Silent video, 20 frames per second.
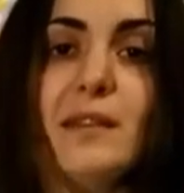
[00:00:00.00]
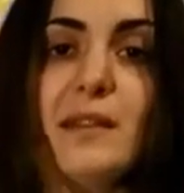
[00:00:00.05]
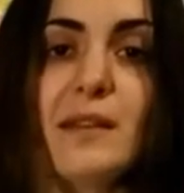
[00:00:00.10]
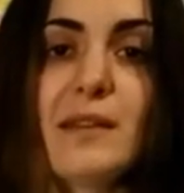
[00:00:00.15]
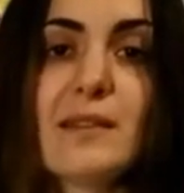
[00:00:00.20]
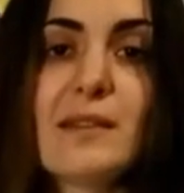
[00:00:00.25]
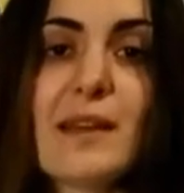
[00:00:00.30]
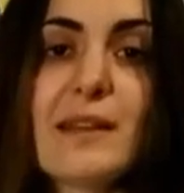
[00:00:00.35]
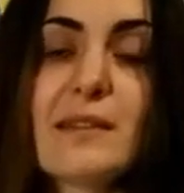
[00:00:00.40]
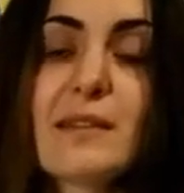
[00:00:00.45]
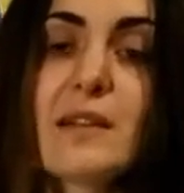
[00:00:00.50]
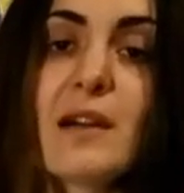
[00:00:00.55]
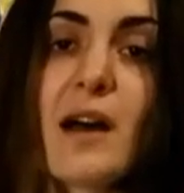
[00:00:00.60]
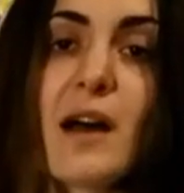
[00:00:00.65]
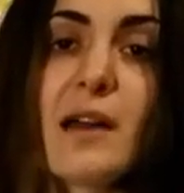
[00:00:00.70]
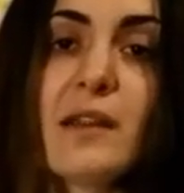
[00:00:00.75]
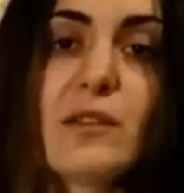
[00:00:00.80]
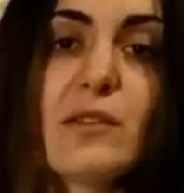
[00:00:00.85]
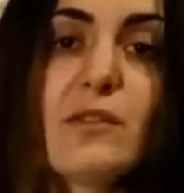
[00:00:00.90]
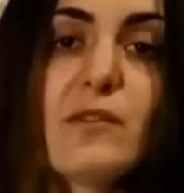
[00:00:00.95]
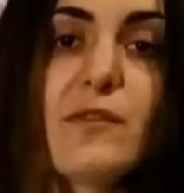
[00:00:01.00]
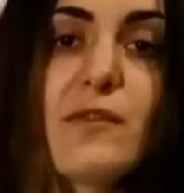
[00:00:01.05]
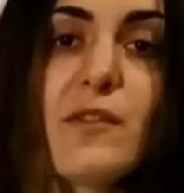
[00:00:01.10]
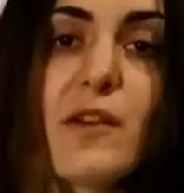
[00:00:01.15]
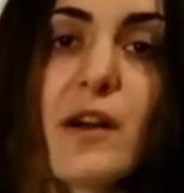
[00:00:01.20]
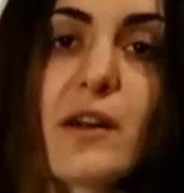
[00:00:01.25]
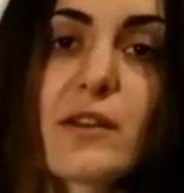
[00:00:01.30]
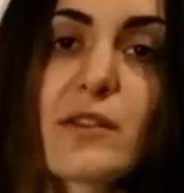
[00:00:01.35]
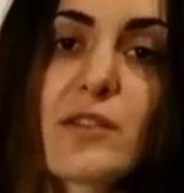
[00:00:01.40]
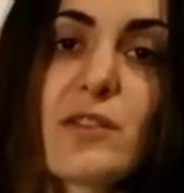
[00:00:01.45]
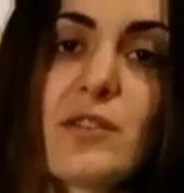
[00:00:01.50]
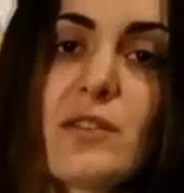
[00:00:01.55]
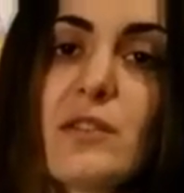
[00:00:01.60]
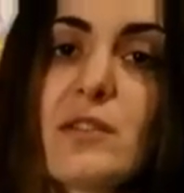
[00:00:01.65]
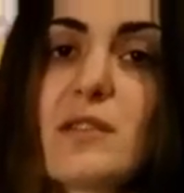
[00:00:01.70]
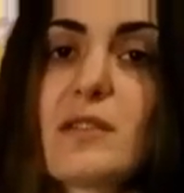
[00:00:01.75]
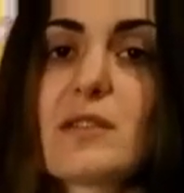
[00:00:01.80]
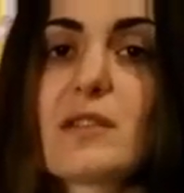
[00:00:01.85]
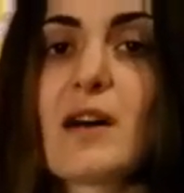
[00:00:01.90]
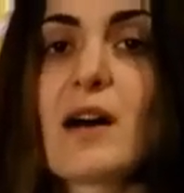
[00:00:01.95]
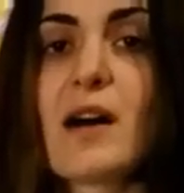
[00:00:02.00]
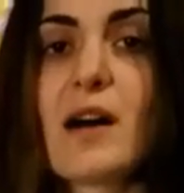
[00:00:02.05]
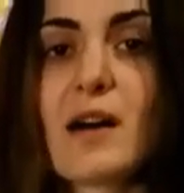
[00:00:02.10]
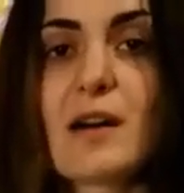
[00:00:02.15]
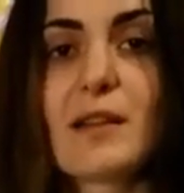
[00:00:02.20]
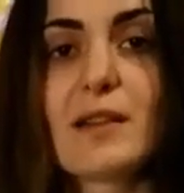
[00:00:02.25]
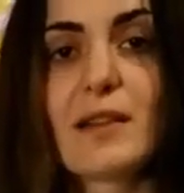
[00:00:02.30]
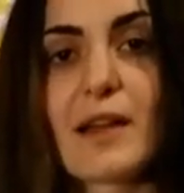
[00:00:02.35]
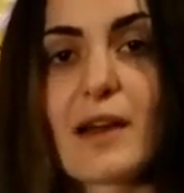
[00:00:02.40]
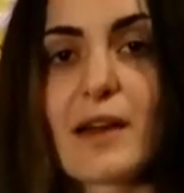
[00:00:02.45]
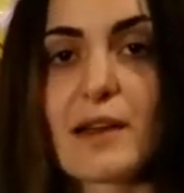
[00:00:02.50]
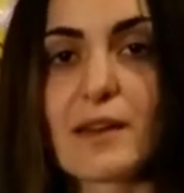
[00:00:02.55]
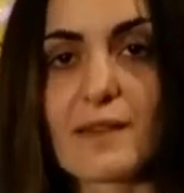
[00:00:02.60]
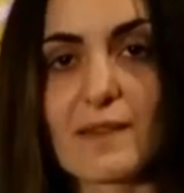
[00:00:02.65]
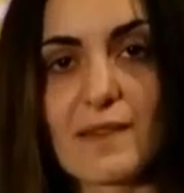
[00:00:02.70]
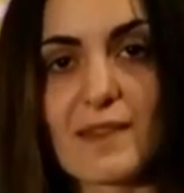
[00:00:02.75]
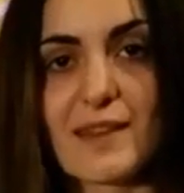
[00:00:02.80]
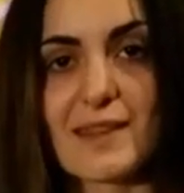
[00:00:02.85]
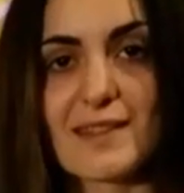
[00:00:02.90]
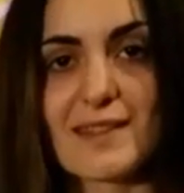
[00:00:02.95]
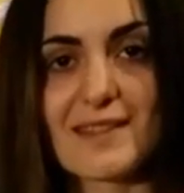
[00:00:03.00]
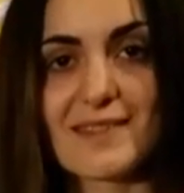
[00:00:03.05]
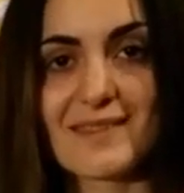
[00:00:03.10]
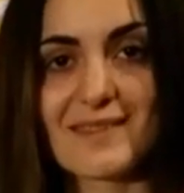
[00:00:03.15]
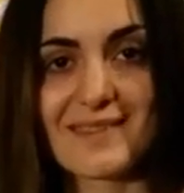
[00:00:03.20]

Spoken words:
And that kind of functions are like this.